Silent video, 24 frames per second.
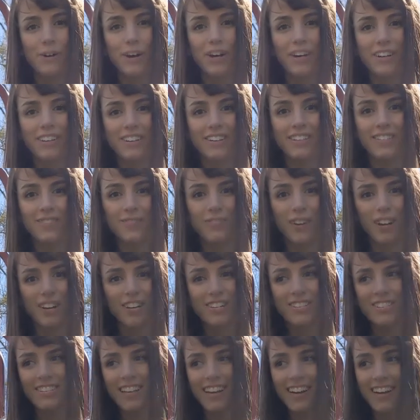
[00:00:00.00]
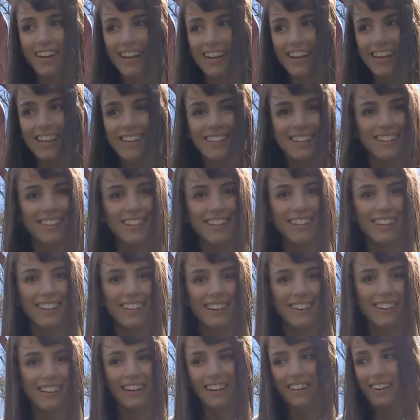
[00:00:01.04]
park is very scary.
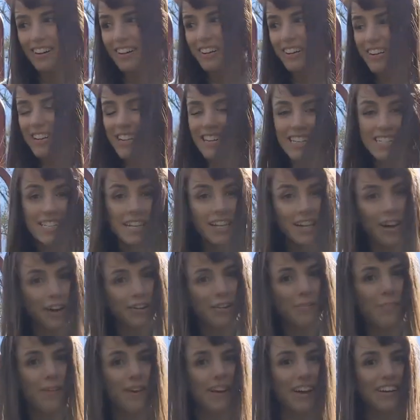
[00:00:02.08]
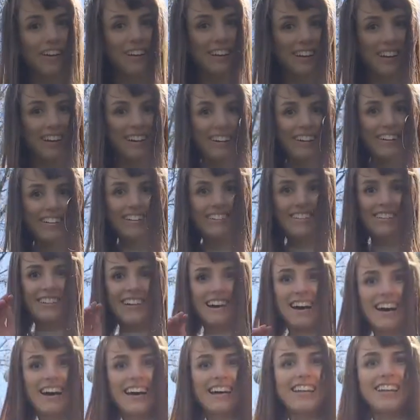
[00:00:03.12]
Like, are kids allowed to be on here? Uh,
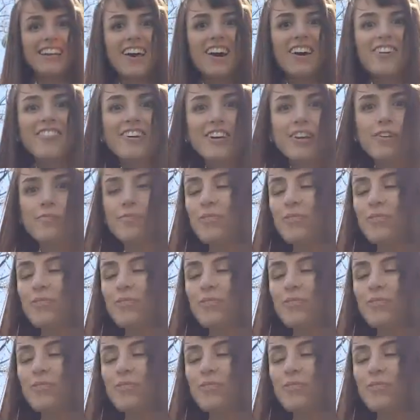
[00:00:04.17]
and now I'm gonna